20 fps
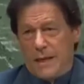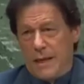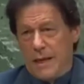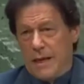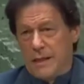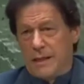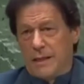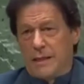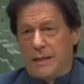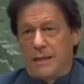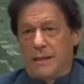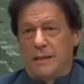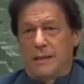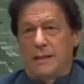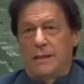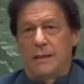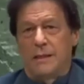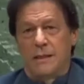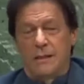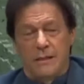at
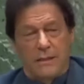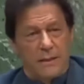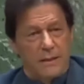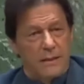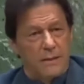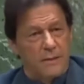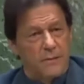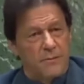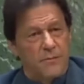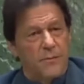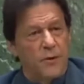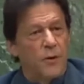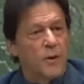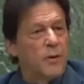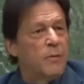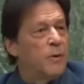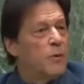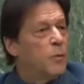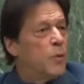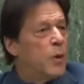this
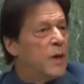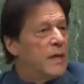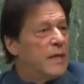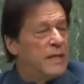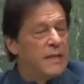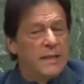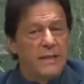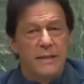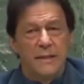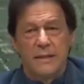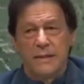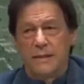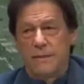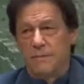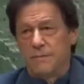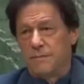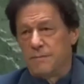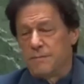forum of world leaders,